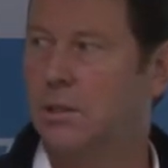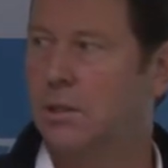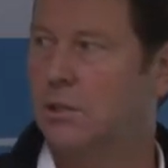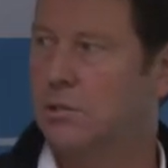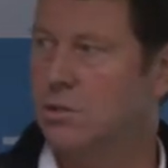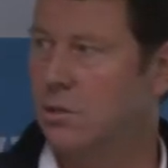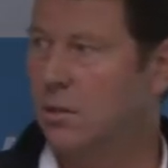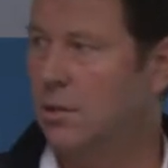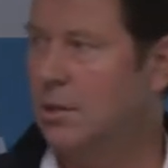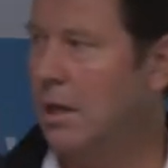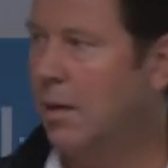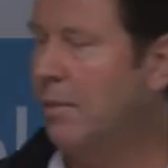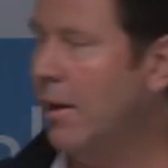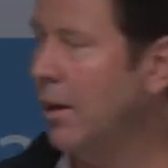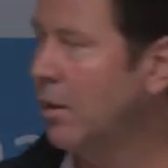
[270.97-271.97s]
because I'm going to
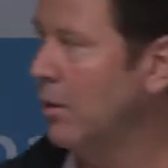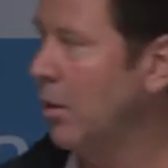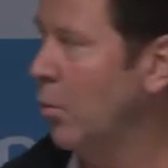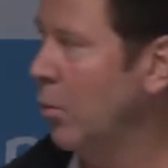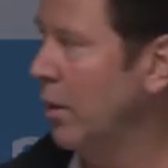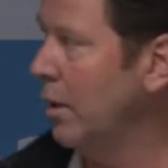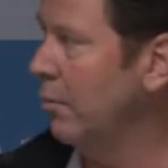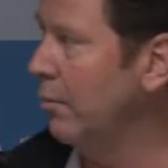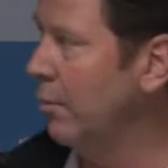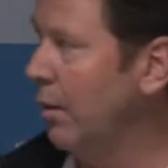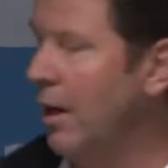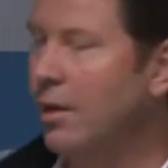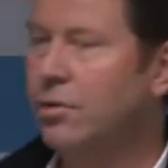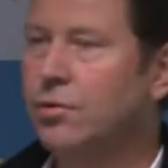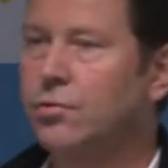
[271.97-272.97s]
come back and we're going to
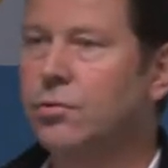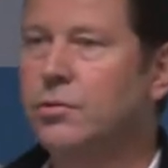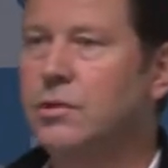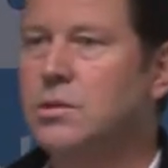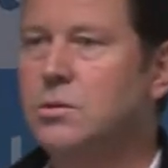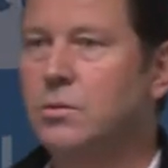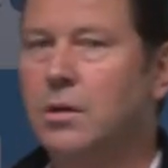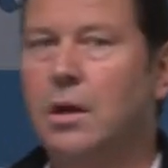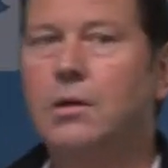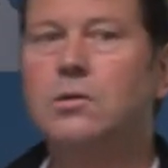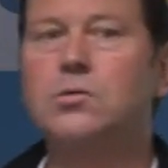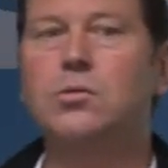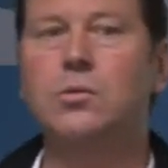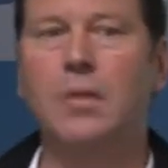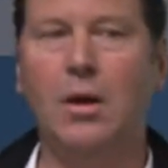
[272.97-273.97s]
break through this, and we're going to
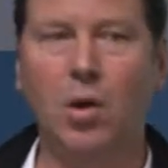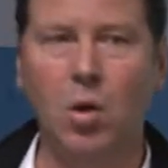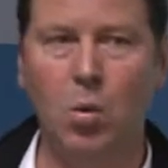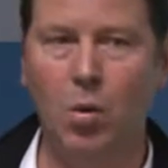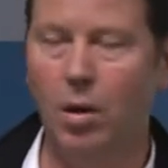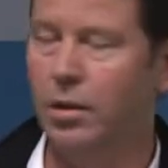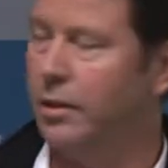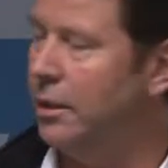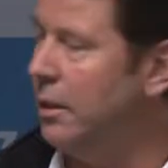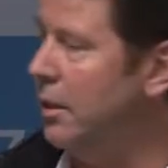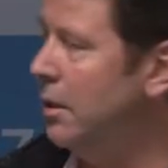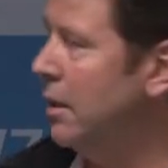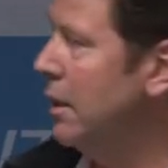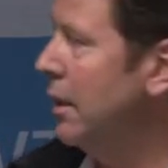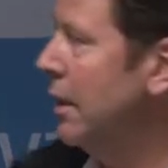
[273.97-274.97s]
talk about quality